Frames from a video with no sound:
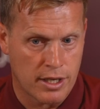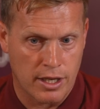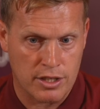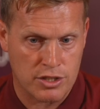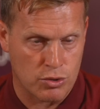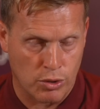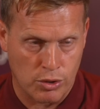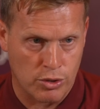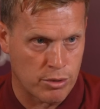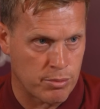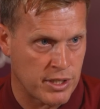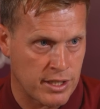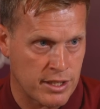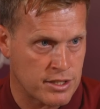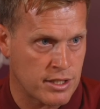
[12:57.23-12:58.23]
It's not going to
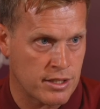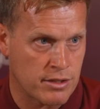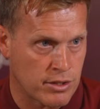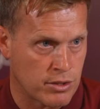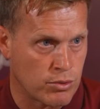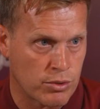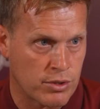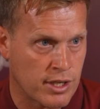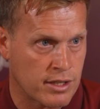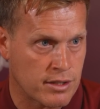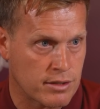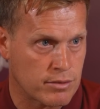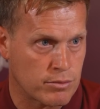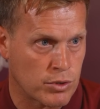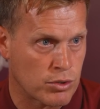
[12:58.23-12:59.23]
be easy, they know that.
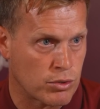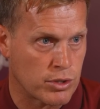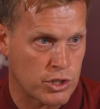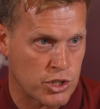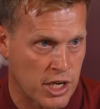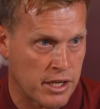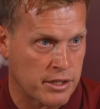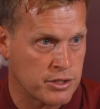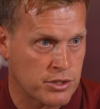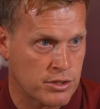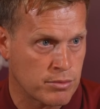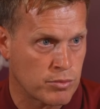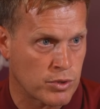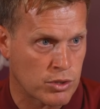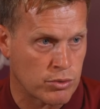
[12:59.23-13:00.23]
We're going to challenge
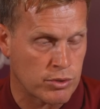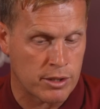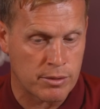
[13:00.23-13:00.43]
them, we're going